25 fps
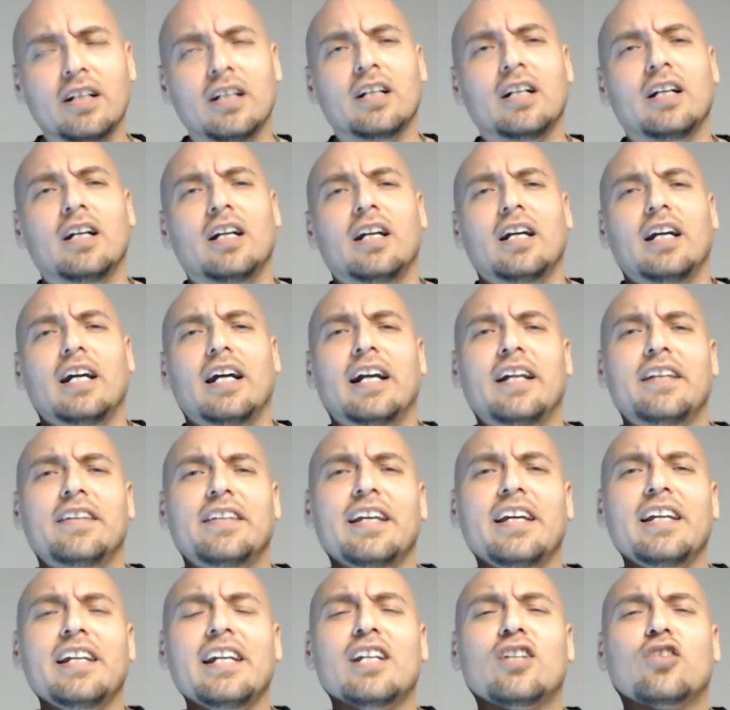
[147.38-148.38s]
And then
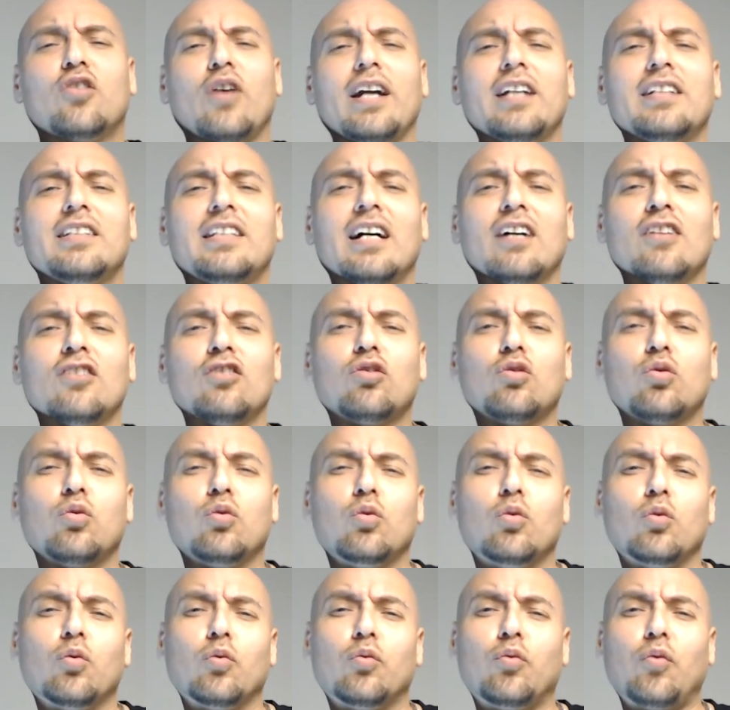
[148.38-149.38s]
it dries down to
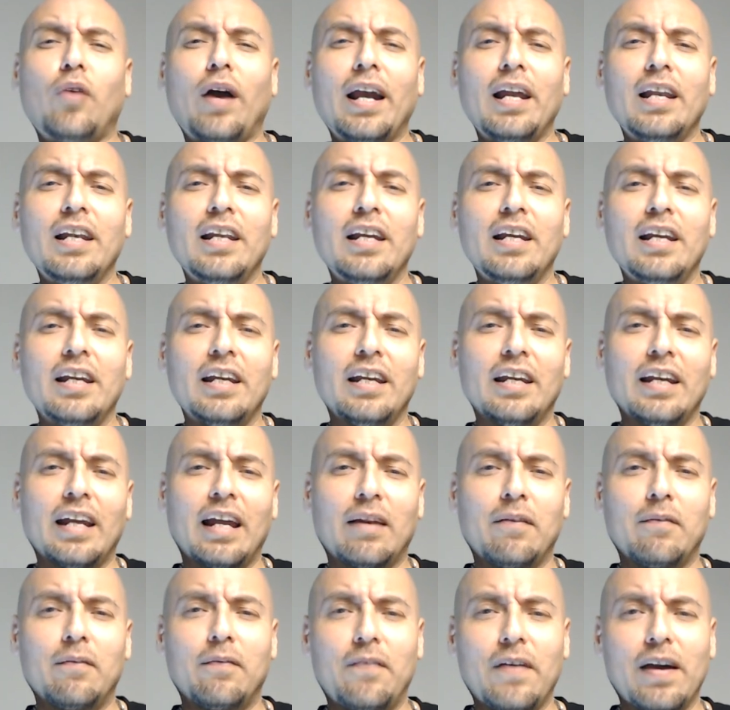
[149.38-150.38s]
violet and
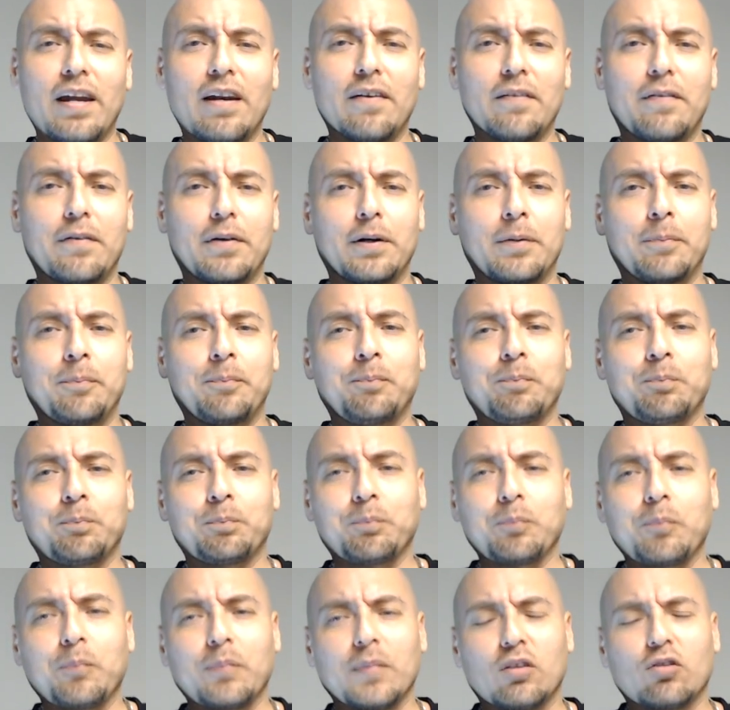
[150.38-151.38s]
vetiver.
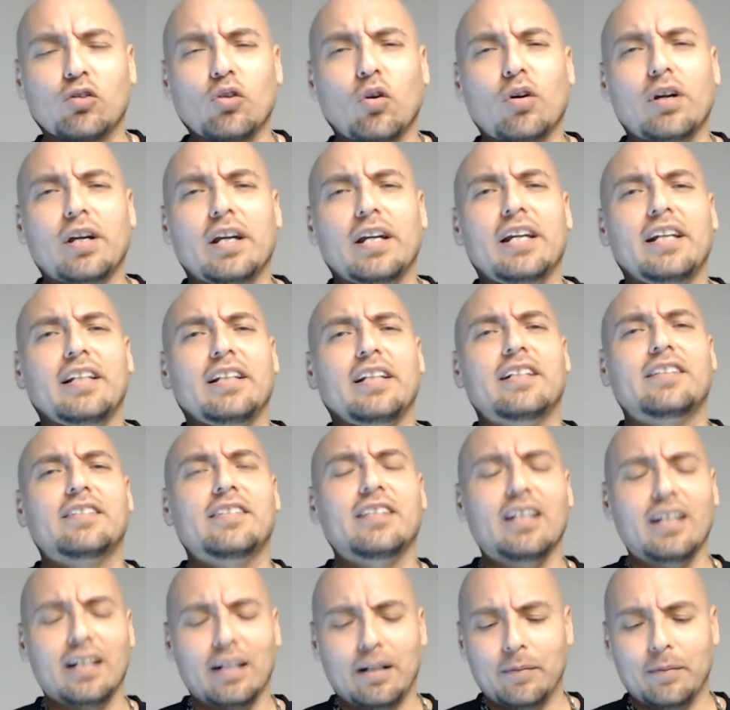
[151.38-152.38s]
So it's a